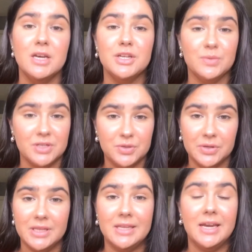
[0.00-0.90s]
to ensure
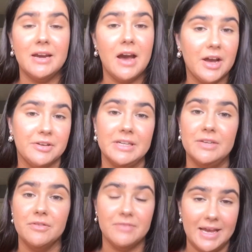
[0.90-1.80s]
that they are accurately
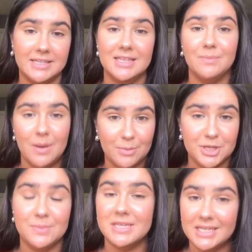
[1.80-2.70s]
reflecting the
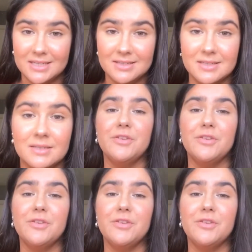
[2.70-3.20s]
membership's needs.